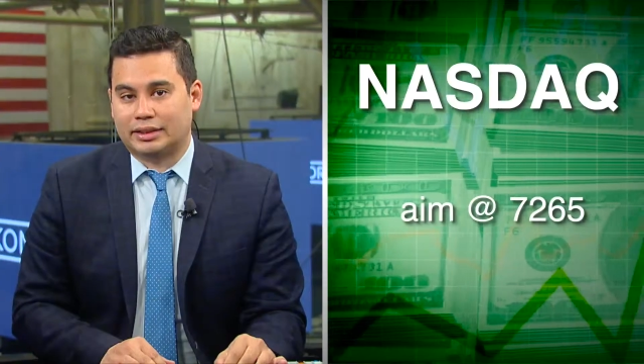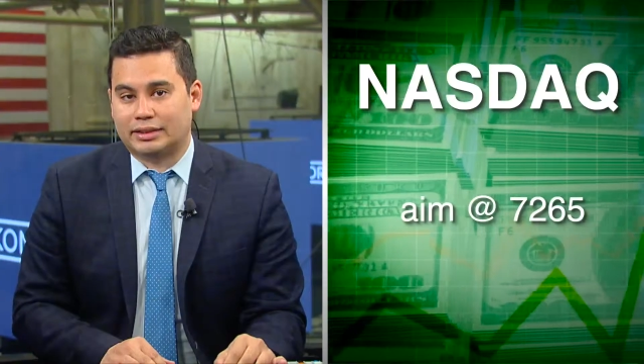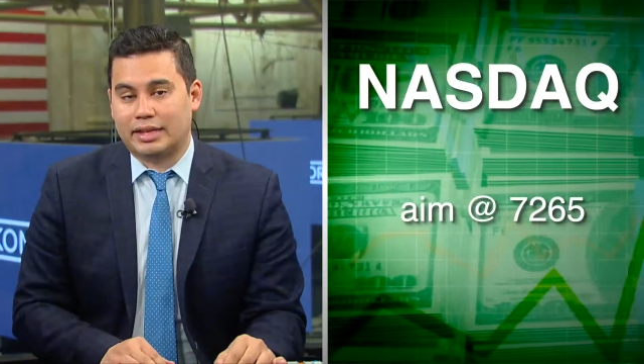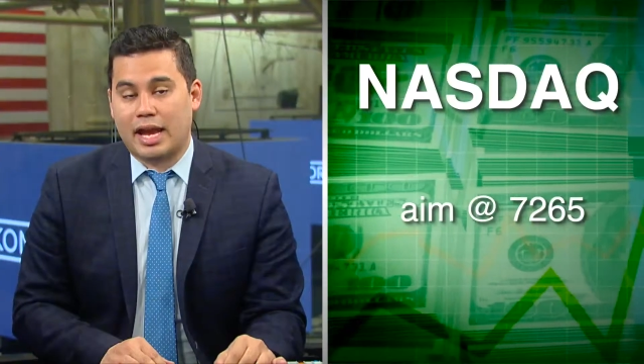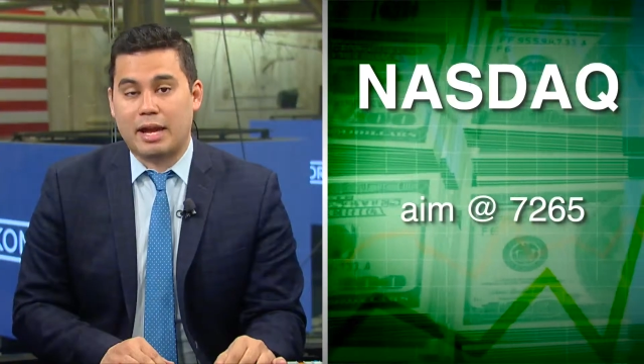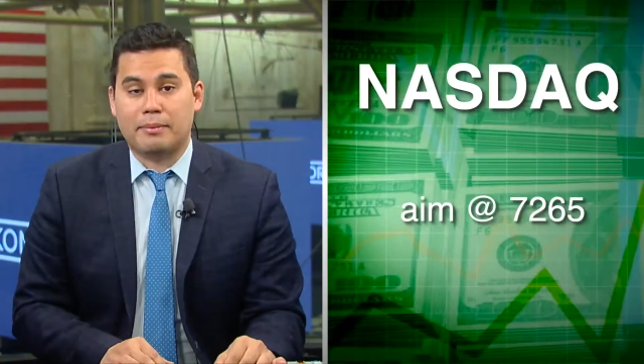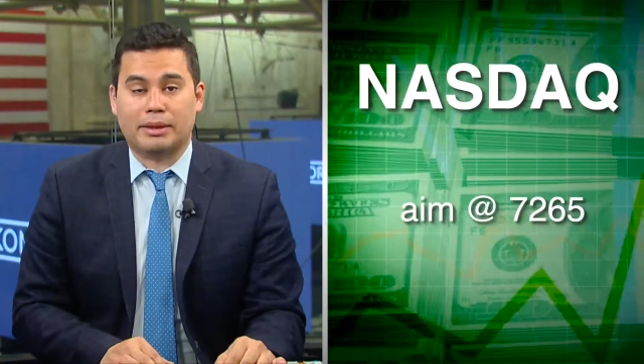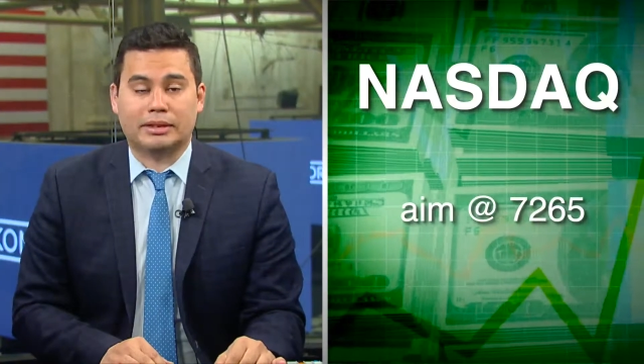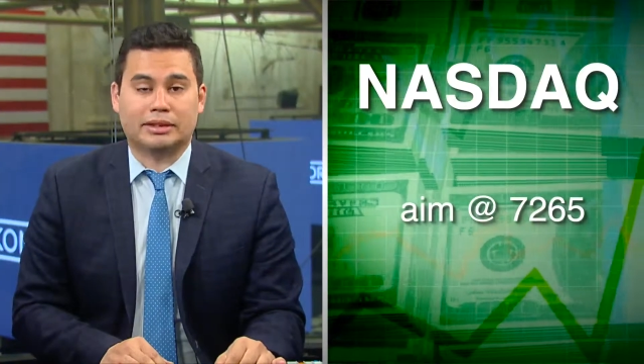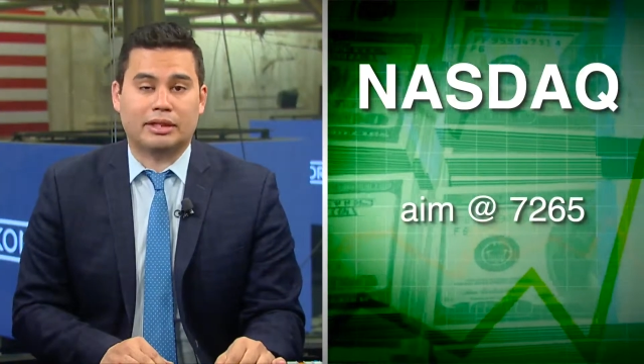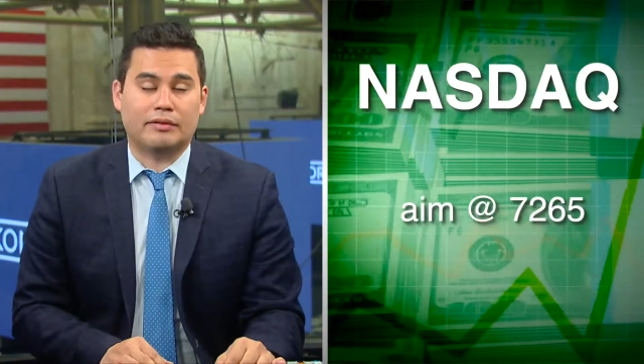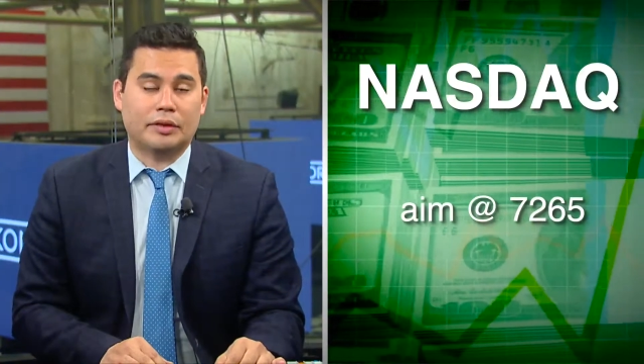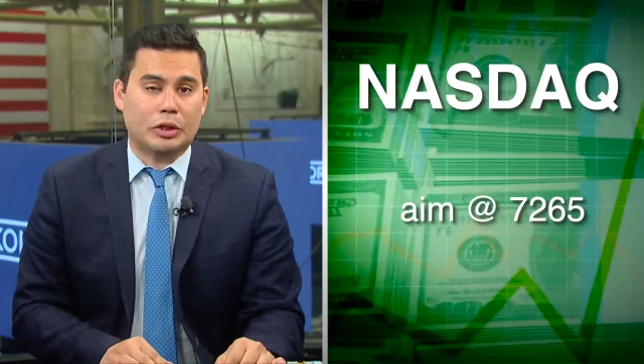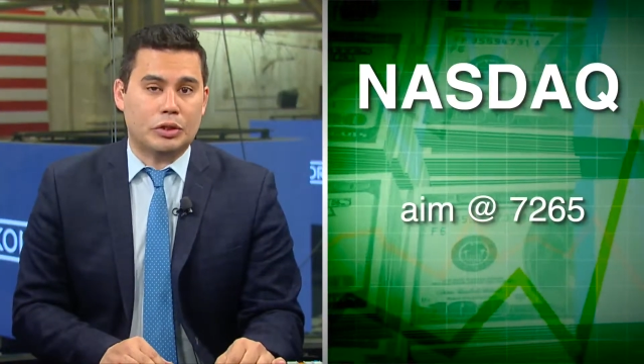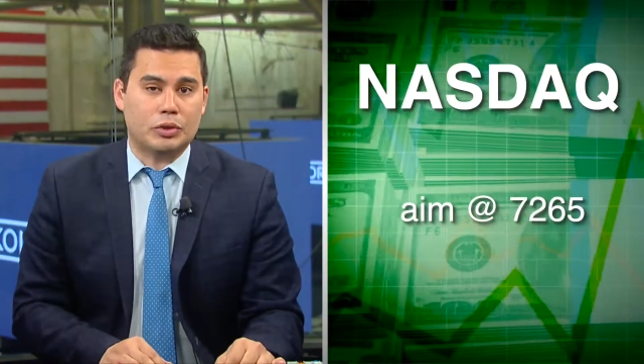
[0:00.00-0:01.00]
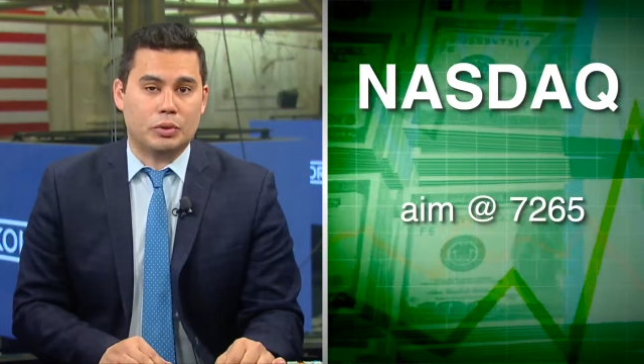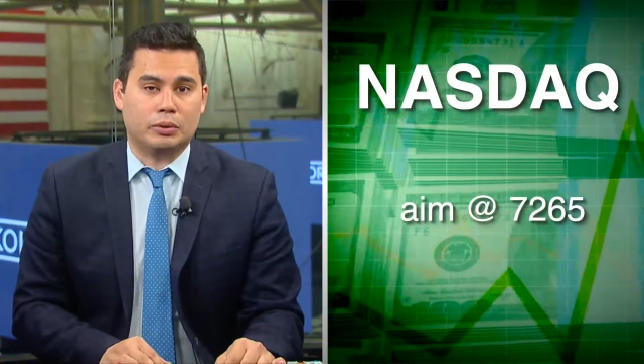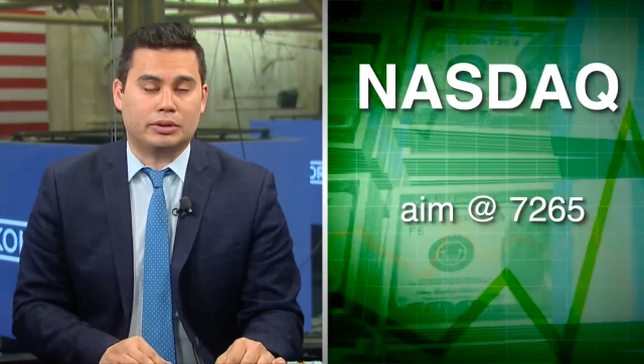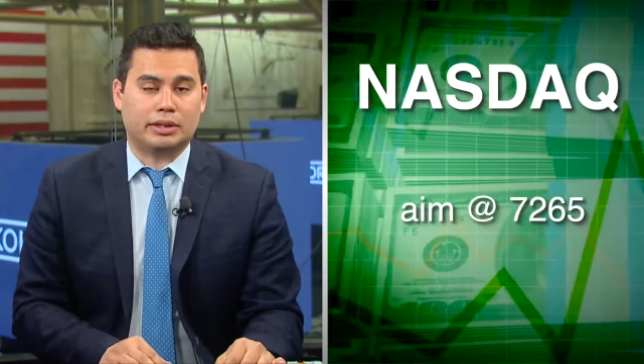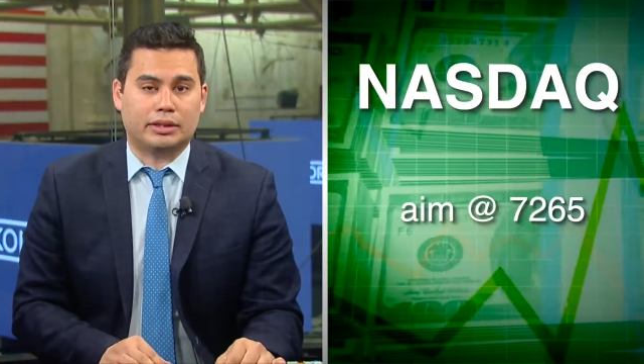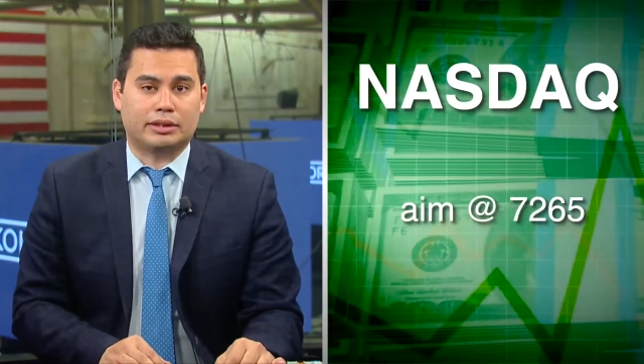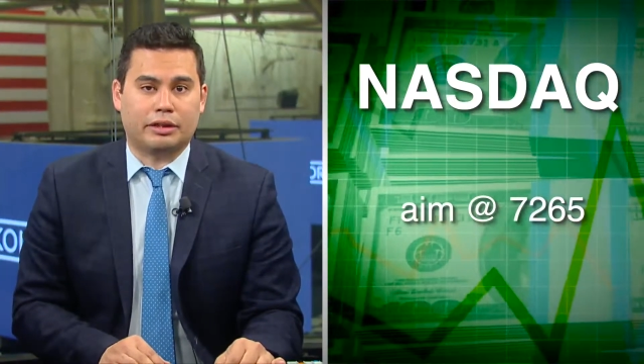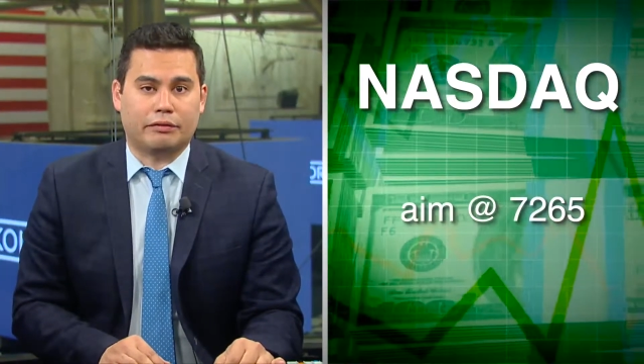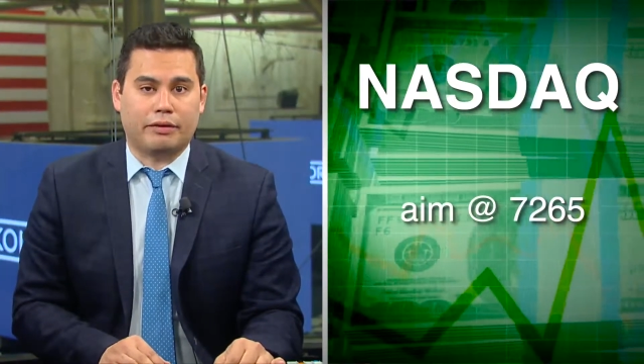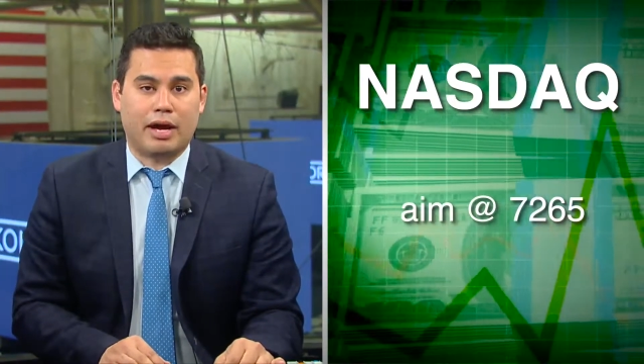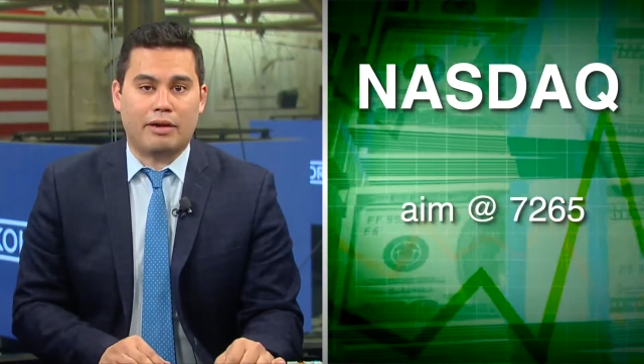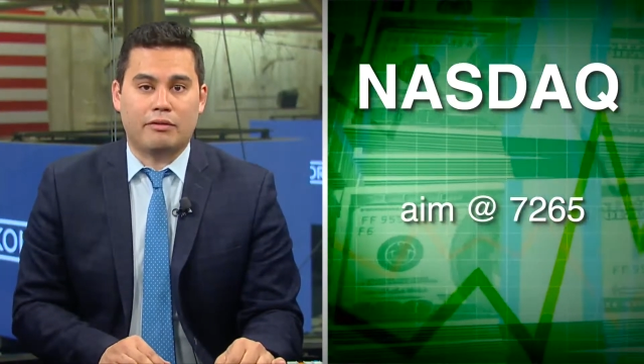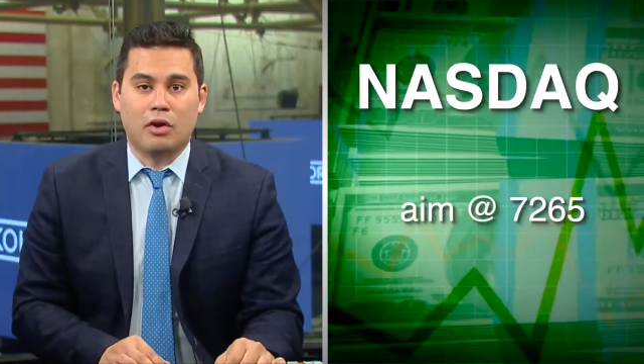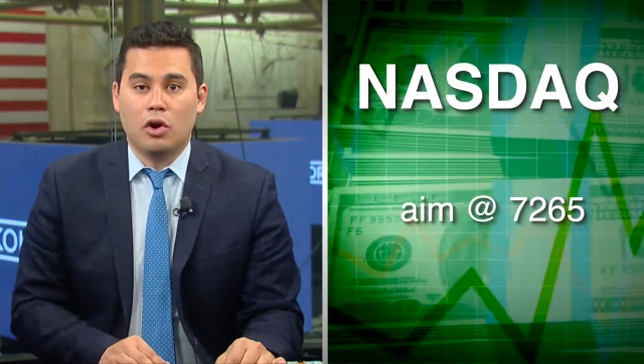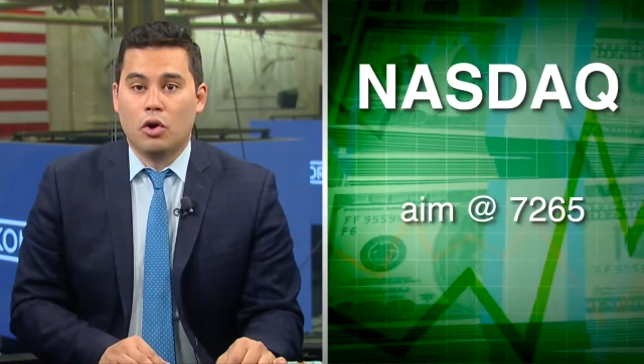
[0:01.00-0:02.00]
its aim at
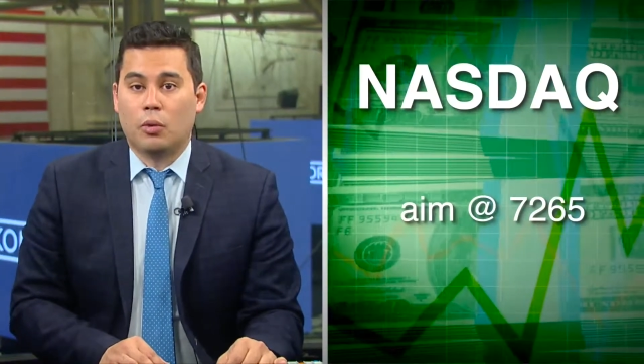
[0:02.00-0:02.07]
72.65,